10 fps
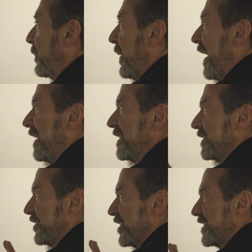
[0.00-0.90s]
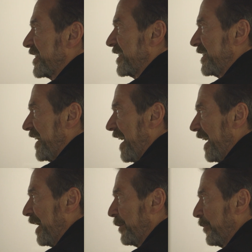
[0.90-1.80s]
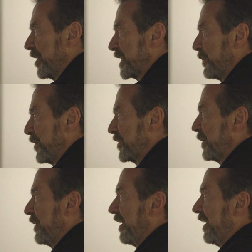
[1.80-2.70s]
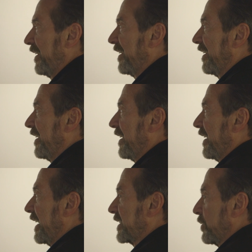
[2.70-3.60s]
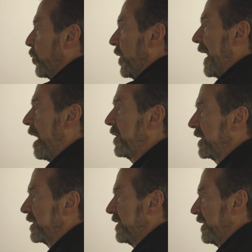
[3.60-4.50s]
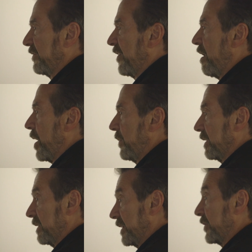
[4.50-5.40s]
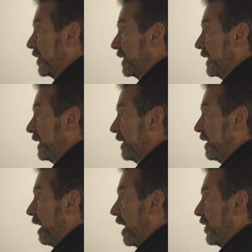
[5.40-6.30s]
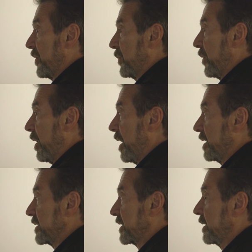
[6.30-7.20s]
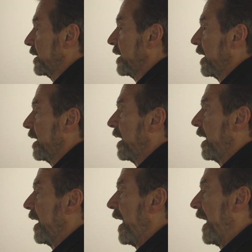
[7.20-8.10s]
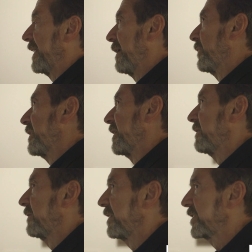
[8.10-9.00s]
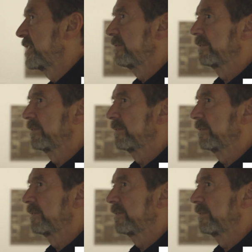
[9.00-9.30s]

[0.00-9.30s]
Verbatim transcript: paint isn't just staying where it's supposed to be. It's going out into the environment, literally, onto the walls. And then when the, there's,